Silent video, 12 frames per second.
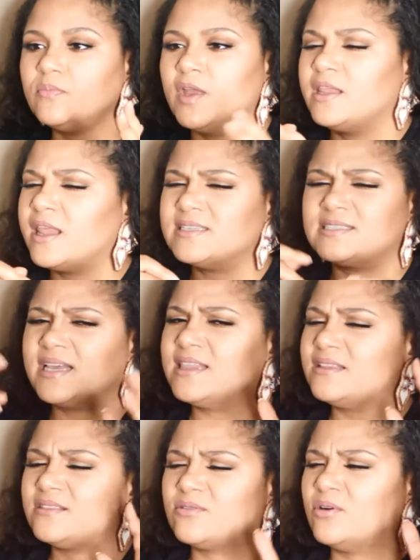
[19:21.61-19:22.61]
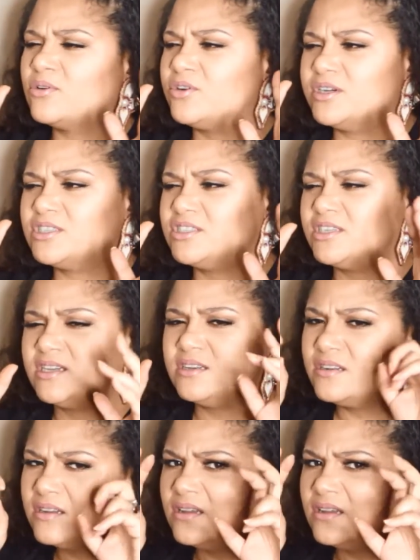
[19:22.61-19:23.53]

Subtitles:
And they say that they're all Christian.